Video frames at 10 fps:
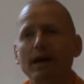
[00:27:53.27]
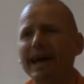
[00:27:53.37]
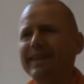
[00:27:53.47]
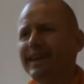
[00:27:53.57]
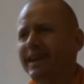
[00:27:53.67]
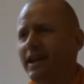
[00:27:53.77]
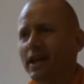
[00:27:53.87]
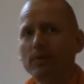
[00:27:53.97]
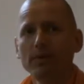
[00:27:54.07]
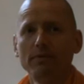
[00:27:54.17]
And then
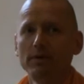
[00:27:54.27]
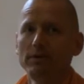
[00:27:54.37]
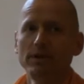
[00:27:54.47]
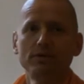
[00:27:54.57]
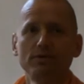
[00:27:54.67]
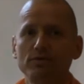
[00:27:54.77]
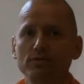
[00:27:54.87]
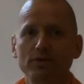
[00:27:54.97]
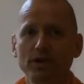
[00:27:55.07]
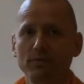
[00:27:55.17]
anyway we don't need to chew
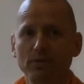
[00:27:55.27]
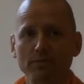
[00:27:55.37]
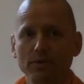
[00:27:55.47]
anymore,